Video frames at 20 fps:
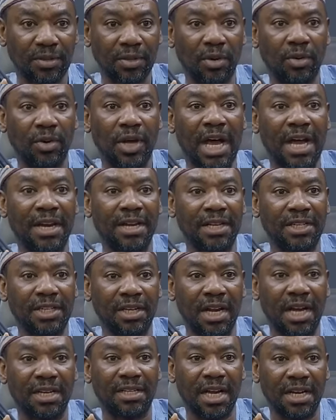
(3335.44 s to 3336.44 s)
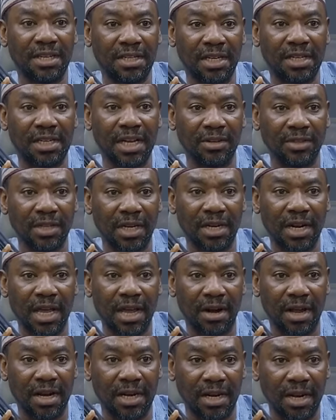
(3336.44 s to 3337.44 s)
So additional 30,000
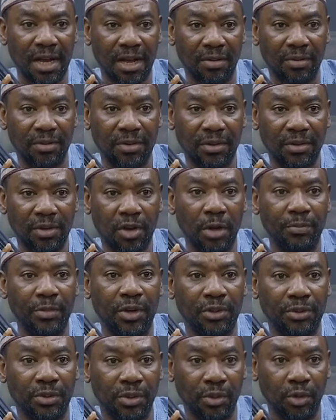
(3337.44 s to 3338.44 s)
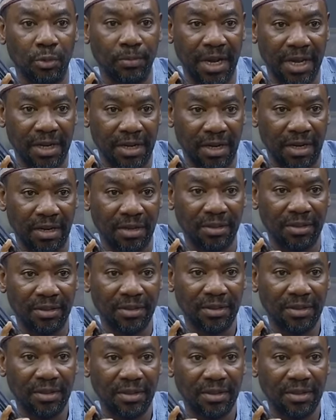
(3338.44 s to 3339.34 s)
naira now coming to you, my dear.